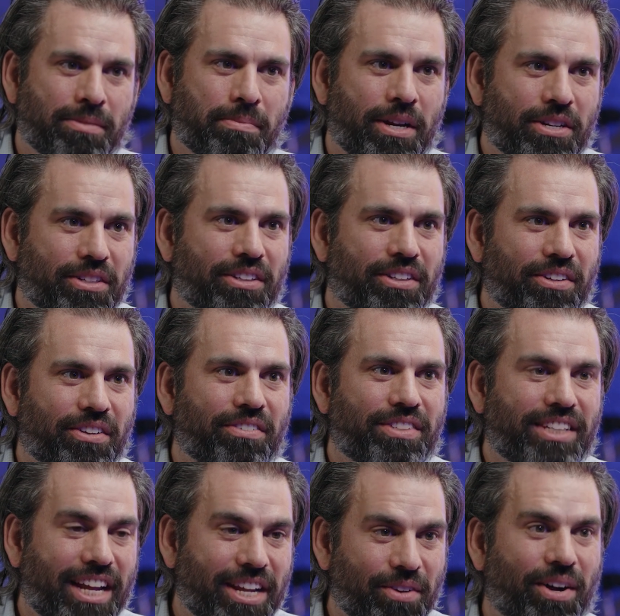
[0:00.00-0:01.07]
especially who have
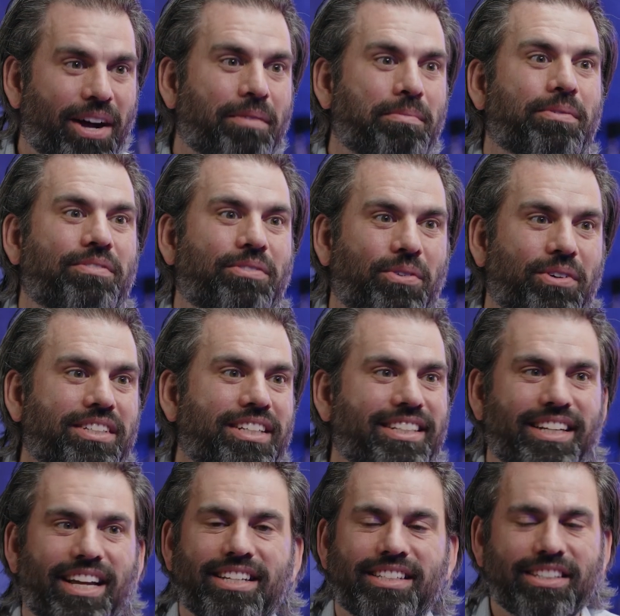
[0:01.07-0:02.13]
set you up for
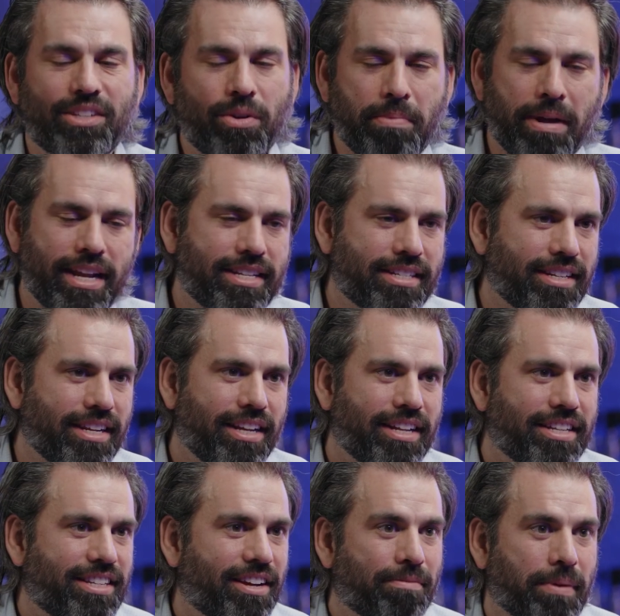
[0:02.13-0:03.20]
success, because nobody's
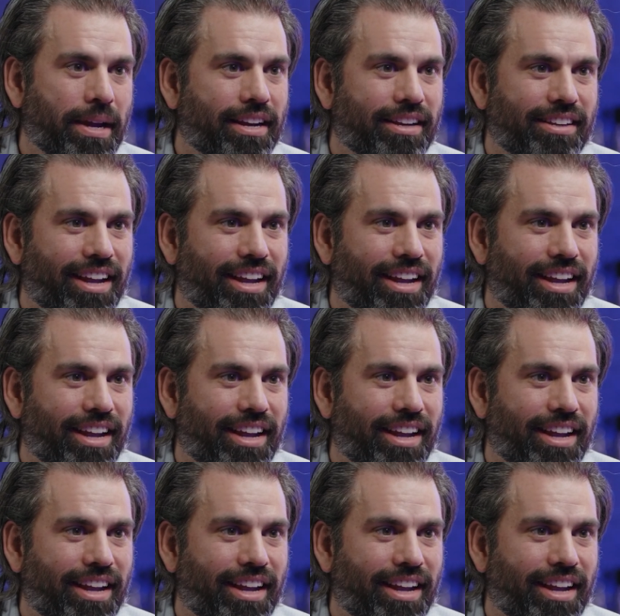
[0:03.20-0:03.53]
self-made